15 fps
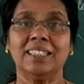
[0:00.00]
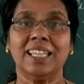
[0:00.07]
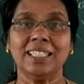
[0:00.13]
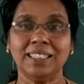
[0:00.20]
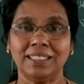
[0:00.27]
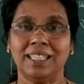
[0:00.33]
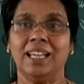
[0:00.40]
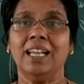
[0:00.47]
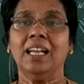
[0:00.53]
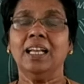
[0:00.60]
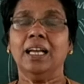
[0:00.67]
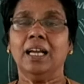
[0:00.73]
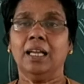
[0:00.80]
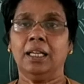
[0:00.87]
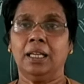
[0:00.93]

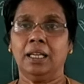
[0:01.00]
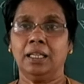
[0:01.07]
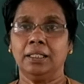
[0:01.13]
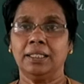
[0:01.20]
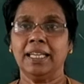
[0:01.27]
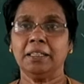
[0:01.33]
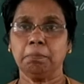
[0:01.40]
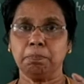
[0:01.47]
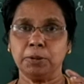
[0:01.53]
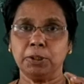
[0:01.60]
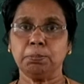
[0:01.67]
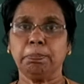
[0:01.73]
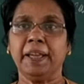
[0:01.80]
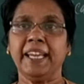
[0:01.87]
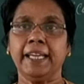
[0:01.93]
that
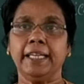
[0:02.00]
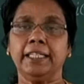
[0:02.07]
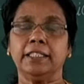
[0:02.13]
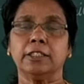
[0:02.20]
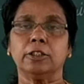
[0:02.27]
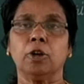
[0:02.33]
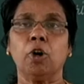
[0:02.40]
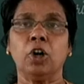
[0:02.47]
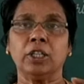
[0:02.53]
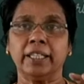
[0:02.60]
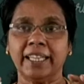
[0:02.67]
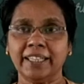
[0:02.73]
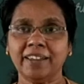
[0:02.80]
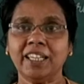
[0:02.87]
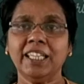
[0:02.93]
space or that